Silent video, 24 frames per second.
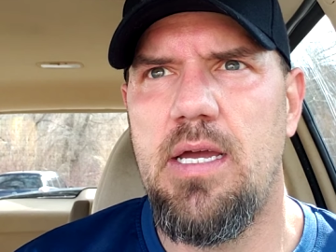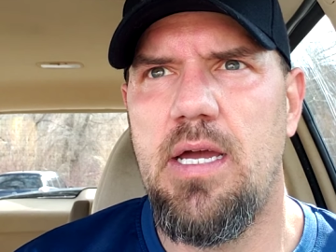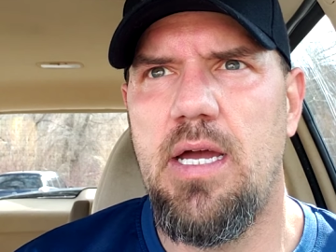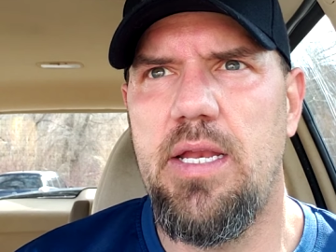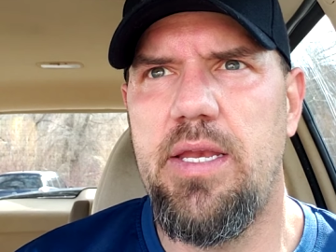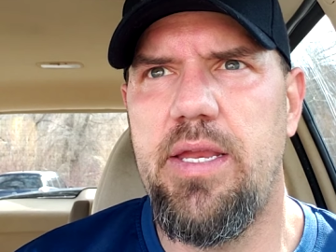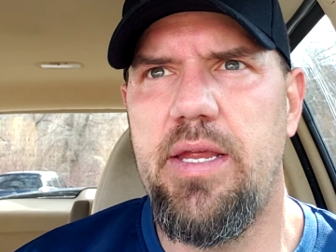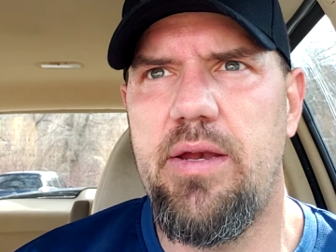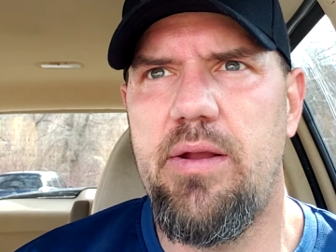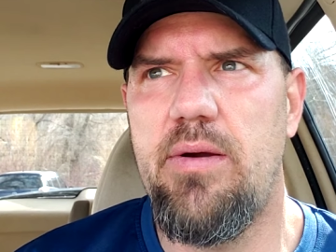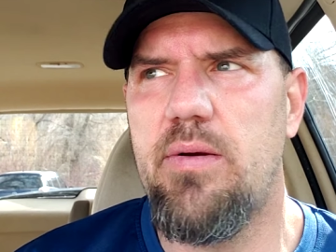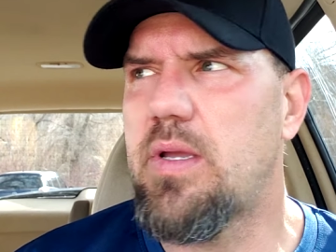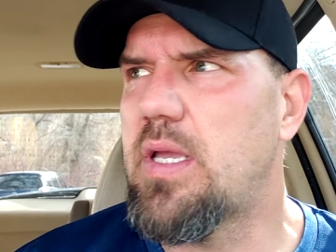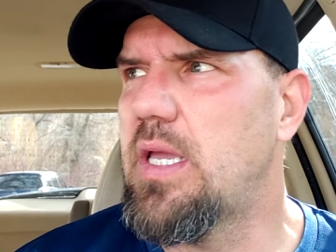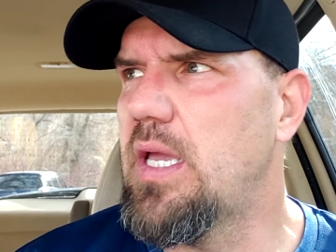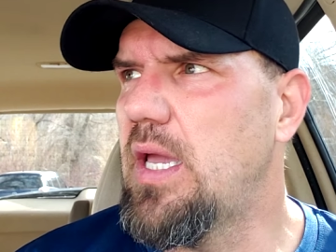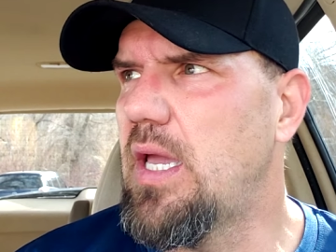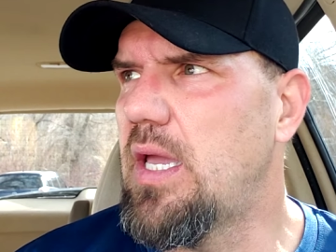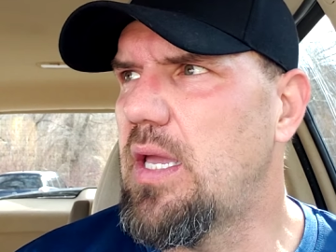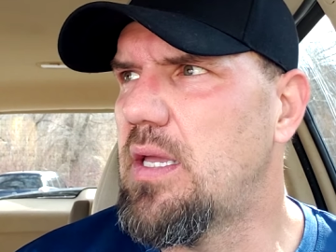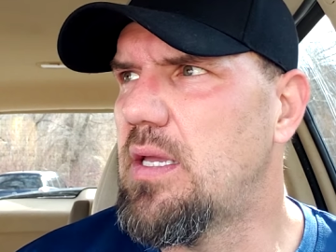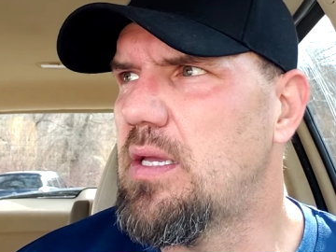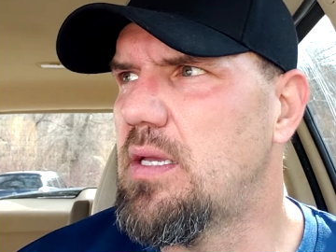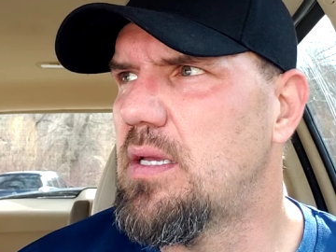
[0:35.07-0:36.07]
I did
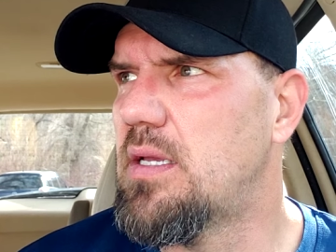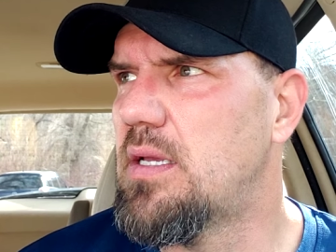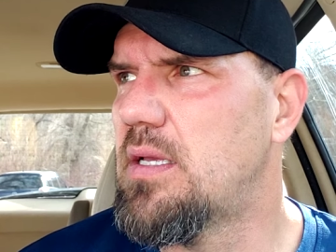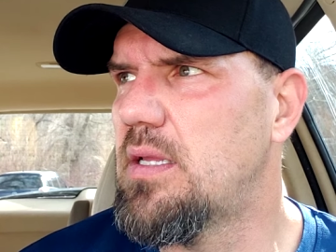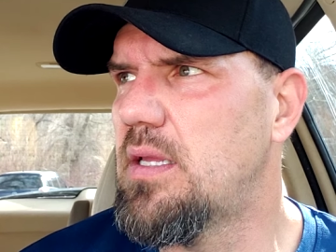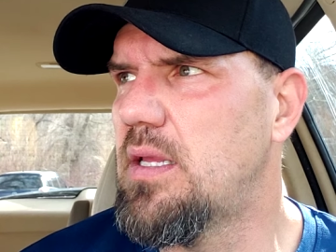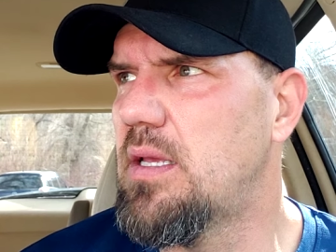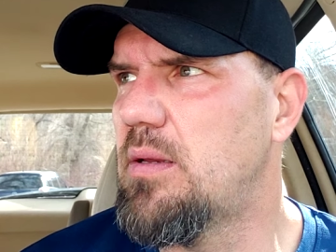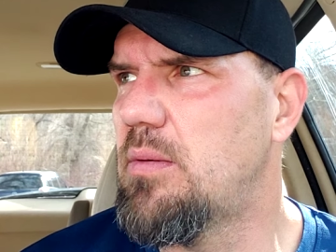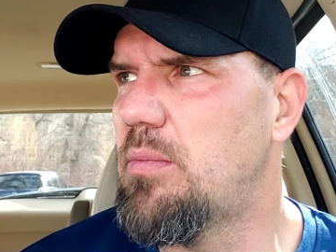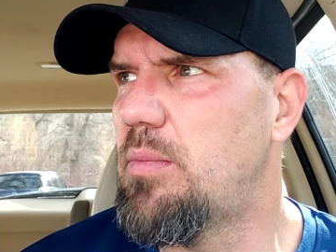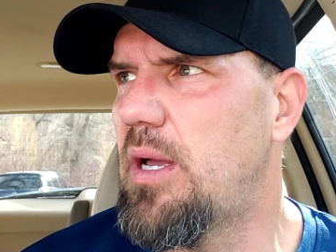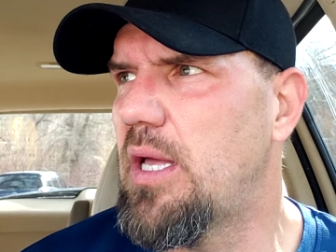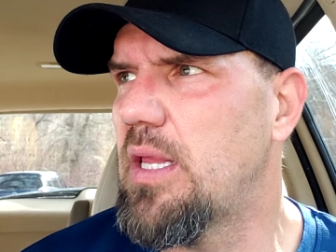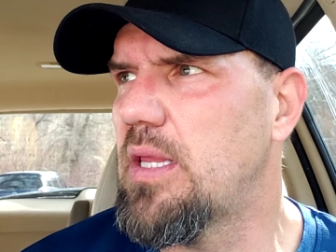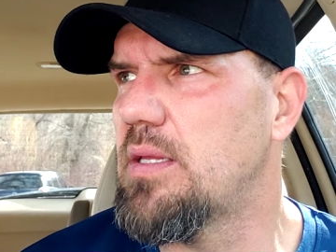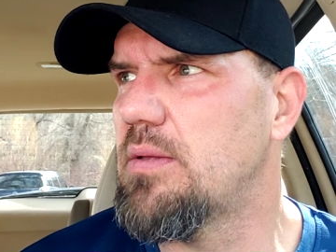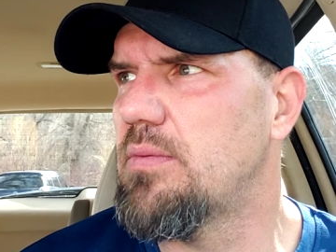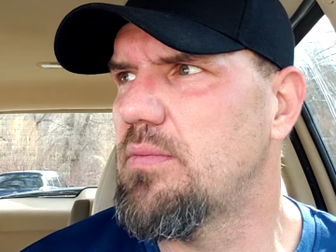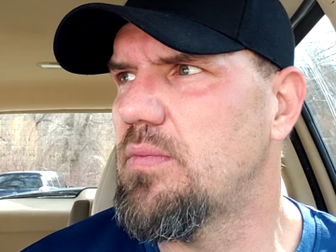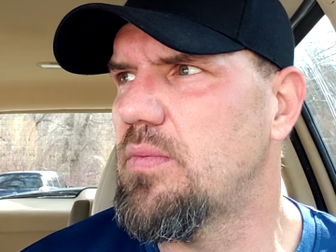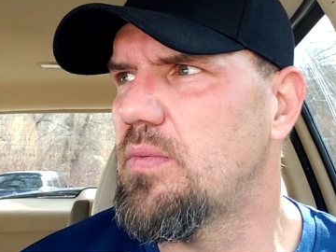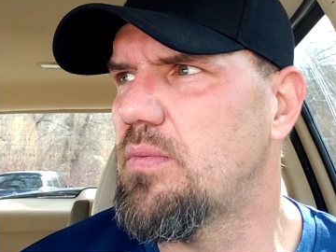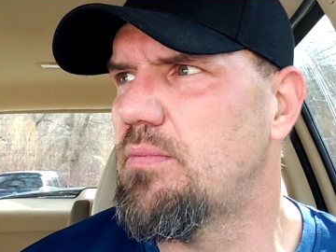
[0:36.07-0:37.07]
okay. I did about
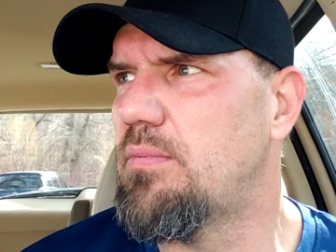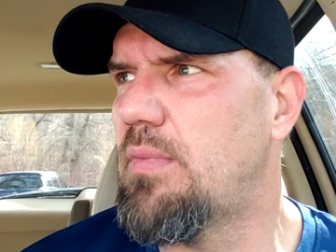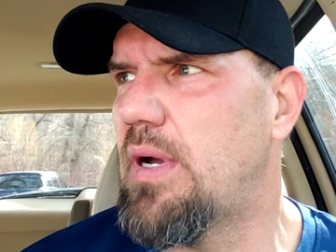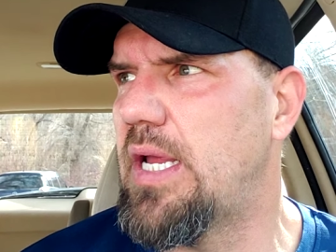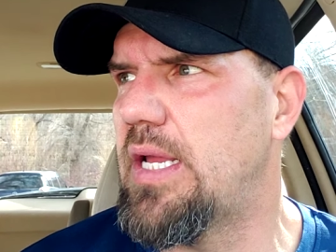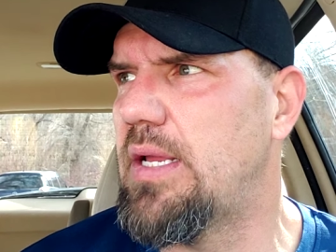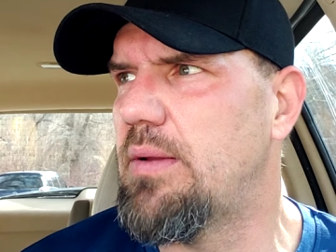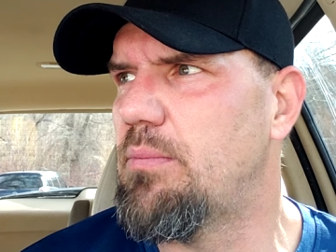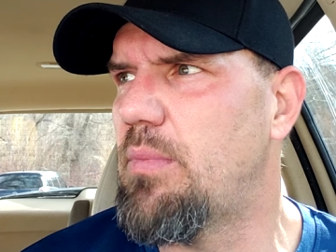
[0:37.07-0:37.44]
my,